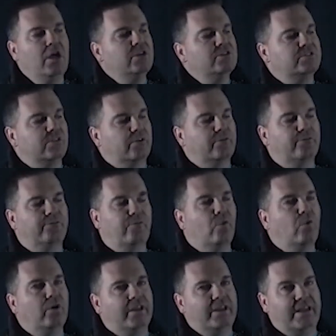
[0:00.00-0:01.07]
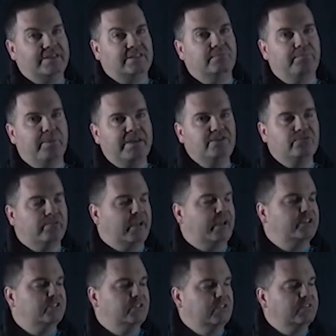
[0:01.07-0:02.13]
So for an acid-base
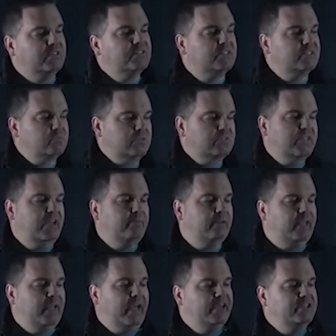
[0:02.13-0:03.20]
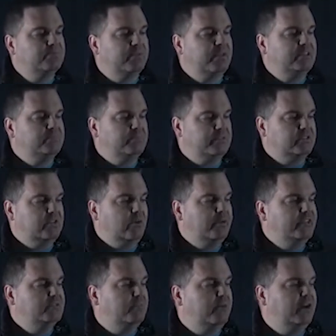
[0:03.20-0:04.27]
reaction, this is what's happening. H plus
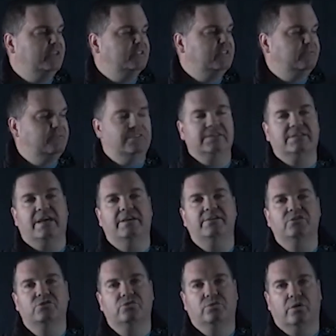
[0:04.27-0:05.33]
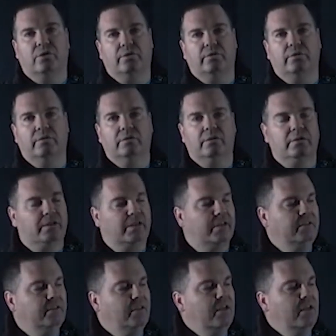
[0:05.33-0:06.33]
OH minus giving us H2O, okay?